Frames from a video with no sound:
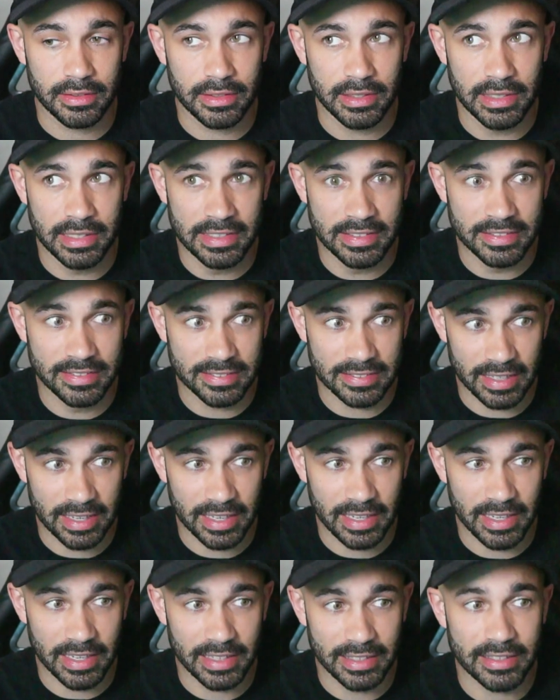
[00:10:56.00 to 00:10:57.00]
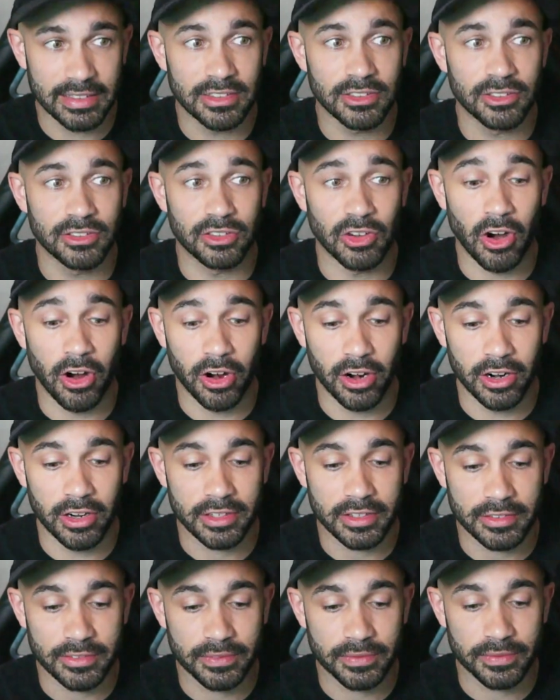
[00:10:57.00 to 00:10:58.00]
Inside,
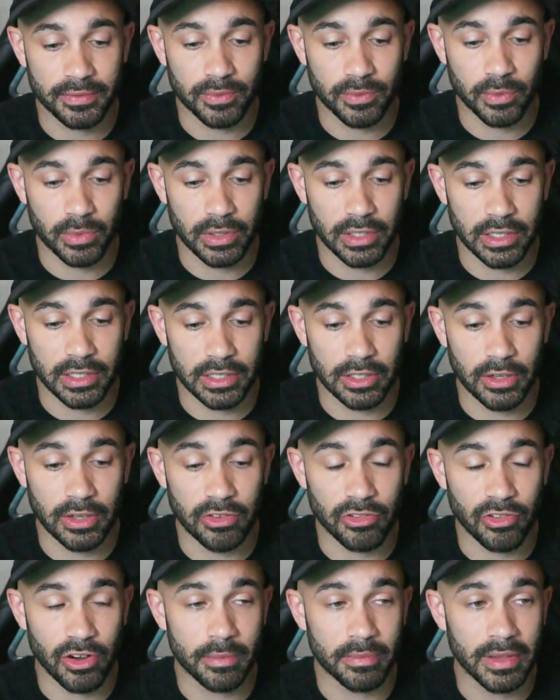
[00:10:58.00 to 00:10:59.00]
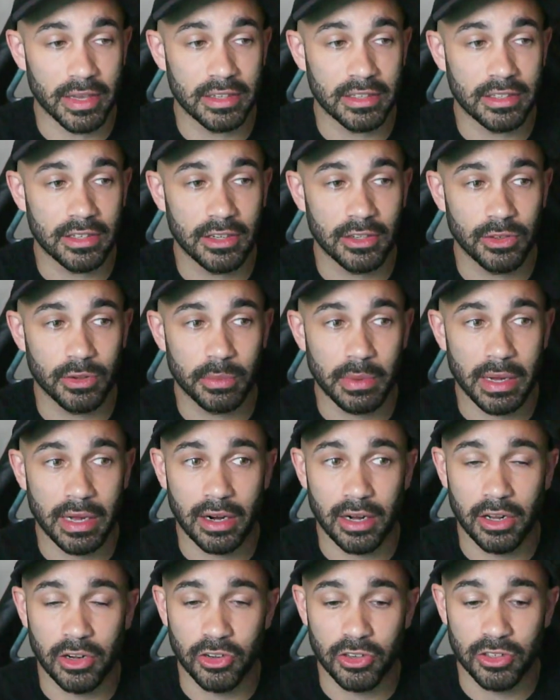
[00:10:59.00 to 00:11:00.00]
dark, we're gonna go ahead and drop that down to about
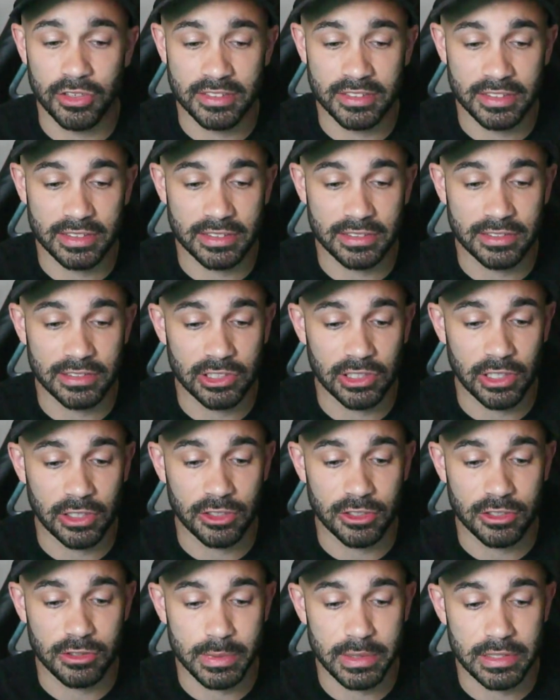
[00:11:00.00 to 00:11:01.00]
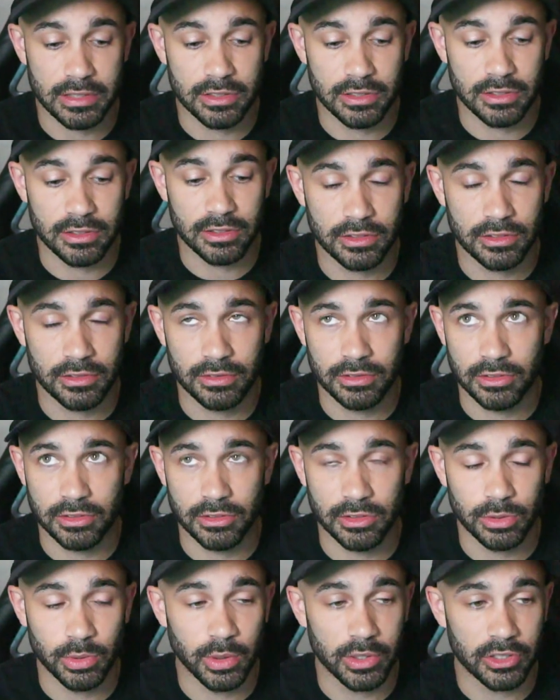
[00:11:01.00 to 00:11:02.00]
160 shutter speed to
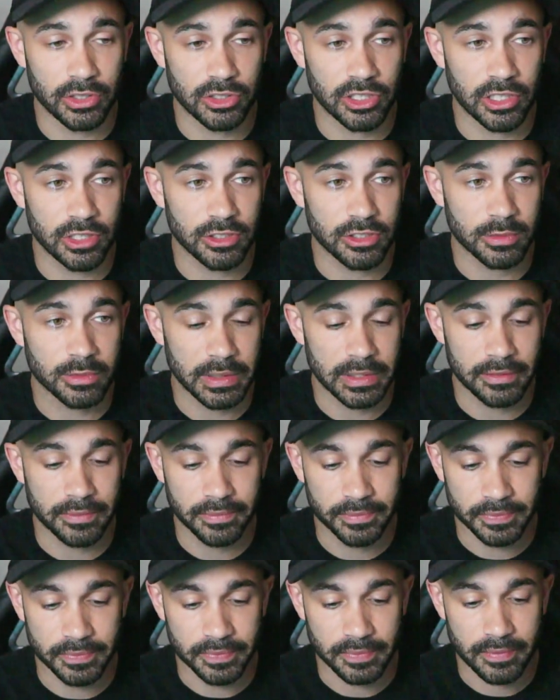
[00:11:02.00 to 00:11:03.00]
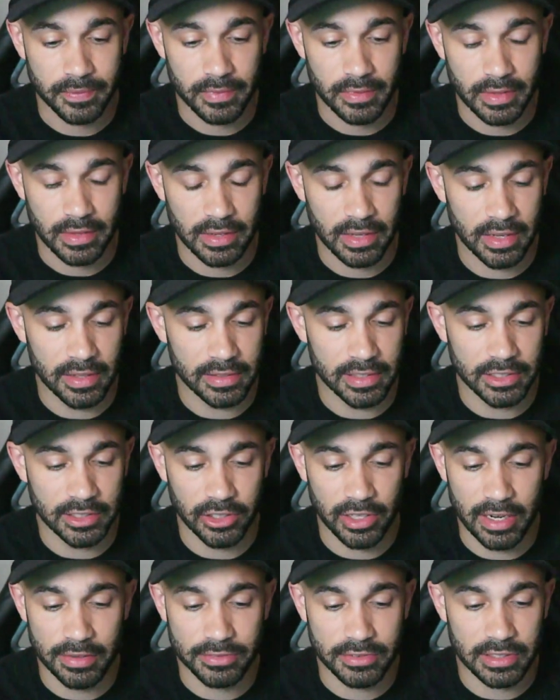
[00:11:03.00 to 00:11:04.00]
200 shutter speed. And then
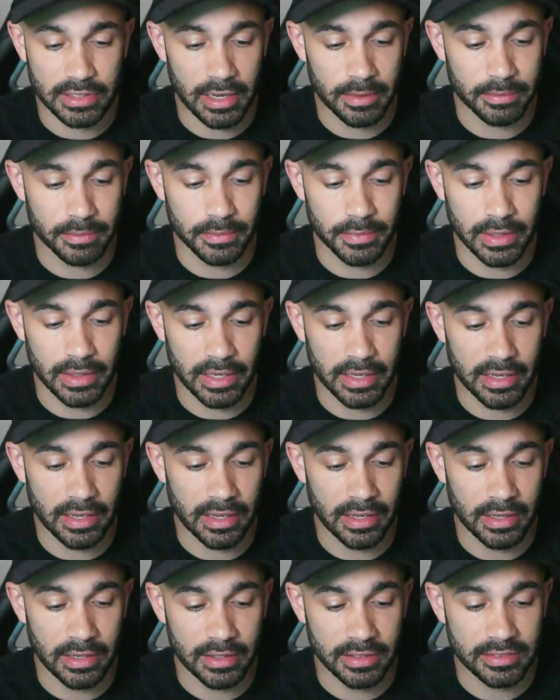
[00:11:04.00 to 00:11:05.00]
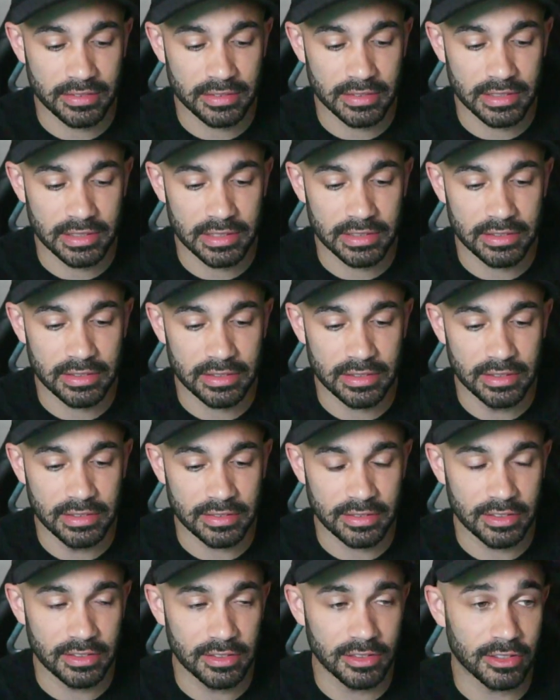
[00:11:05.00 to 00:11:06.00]
your f-stop, honestly, is
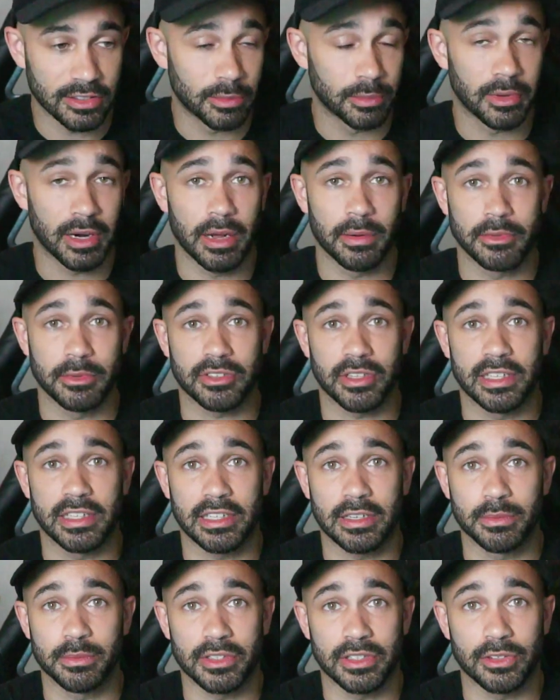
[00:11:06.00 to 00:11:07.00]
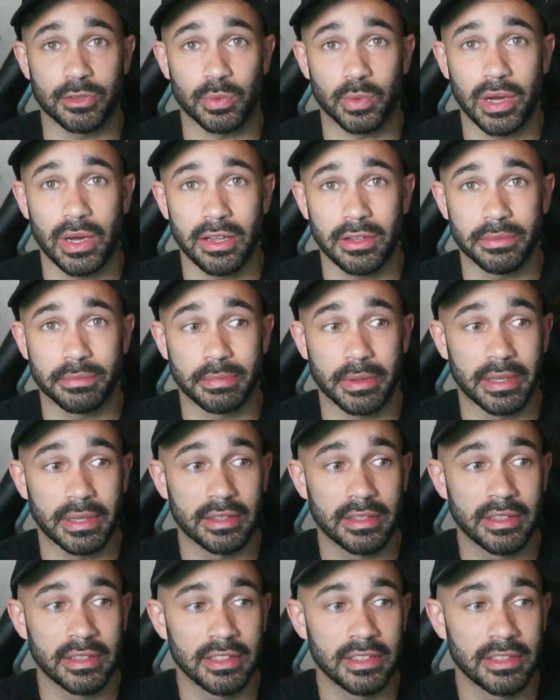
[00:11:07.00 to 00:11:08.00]
gonna determine how much light comes in as well, but
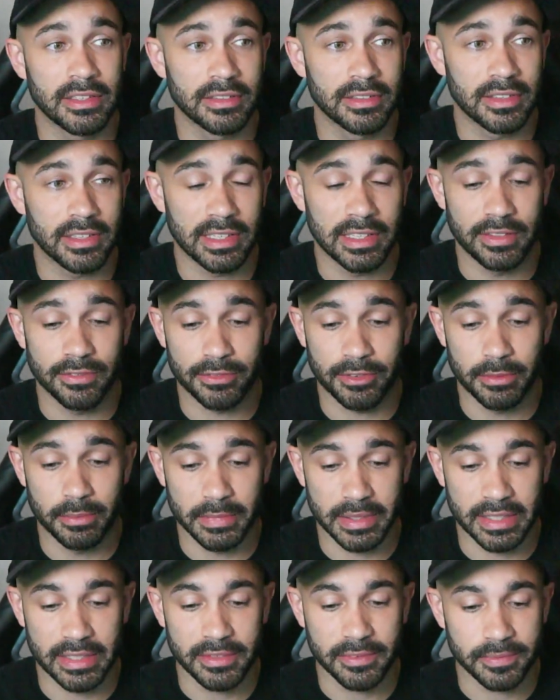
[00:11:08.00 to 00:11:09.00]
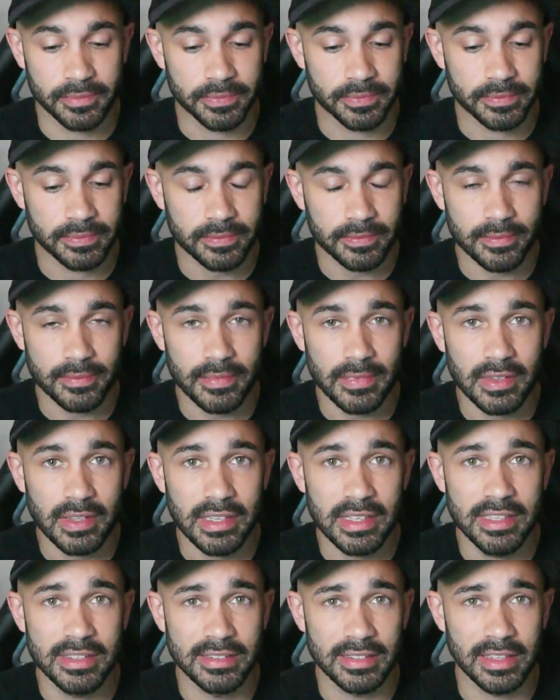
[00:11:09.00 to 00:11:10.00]
for me,
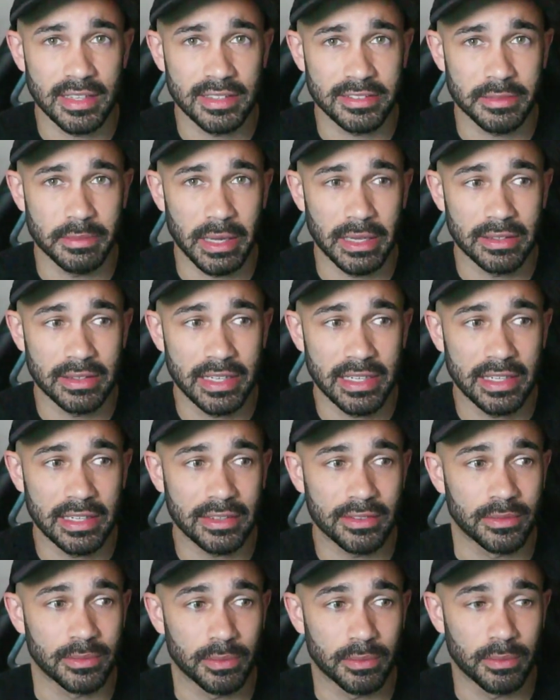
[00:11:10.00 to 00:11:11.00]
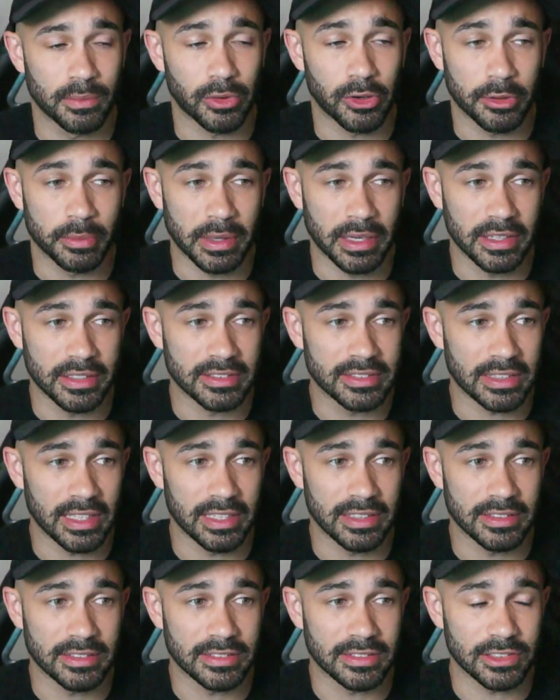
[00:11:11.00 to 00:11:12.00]
it's less about light and more about a
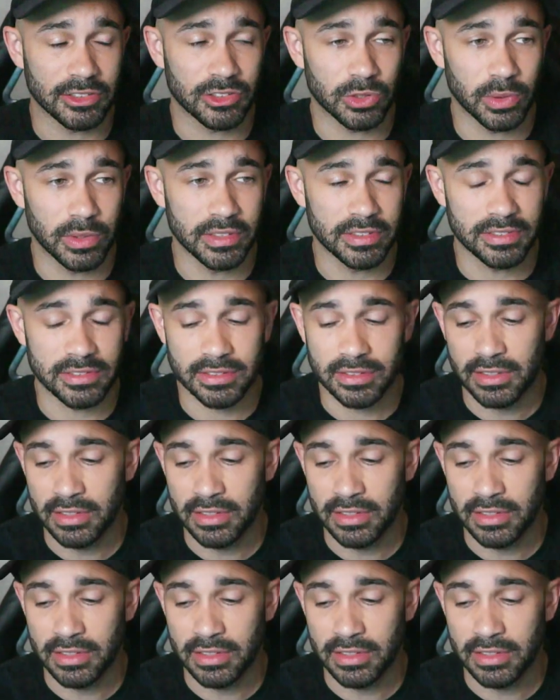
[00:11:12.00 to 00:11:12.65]
stylistic choice.